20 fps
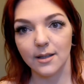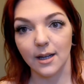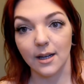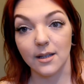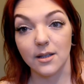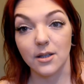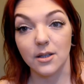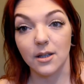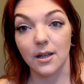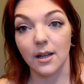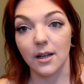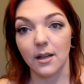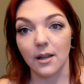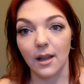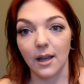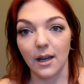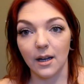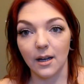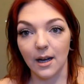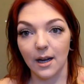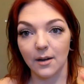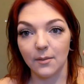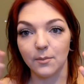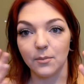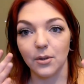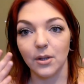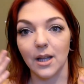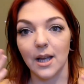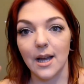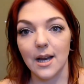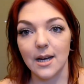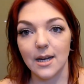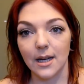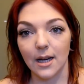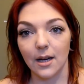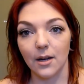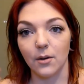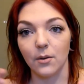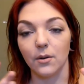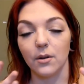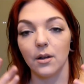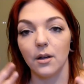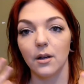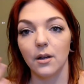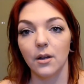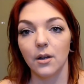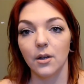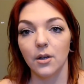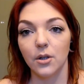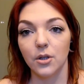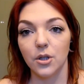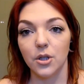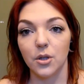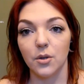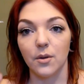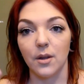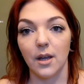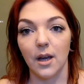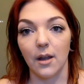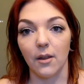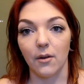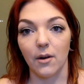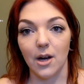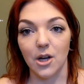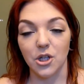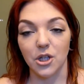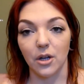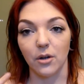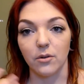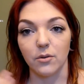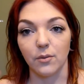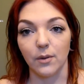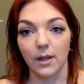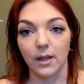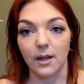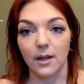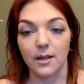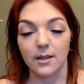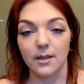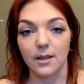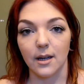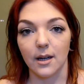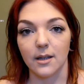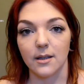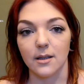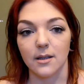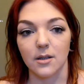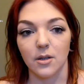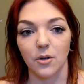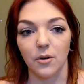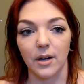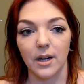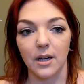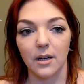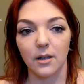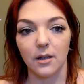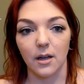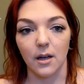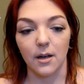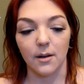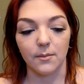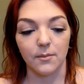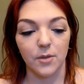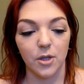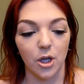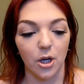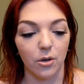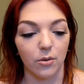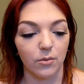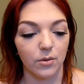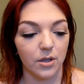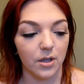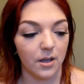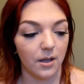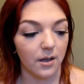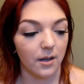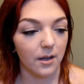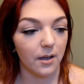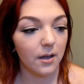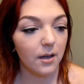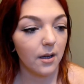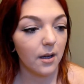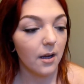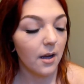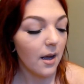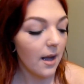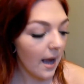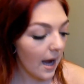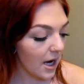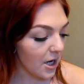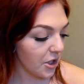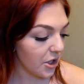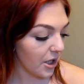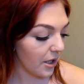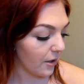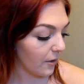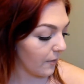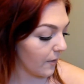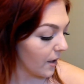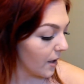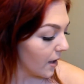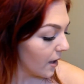Like it's going to like kind of blend in to the other eyeshadows really nicely because it's a great tone to the eyeshadow.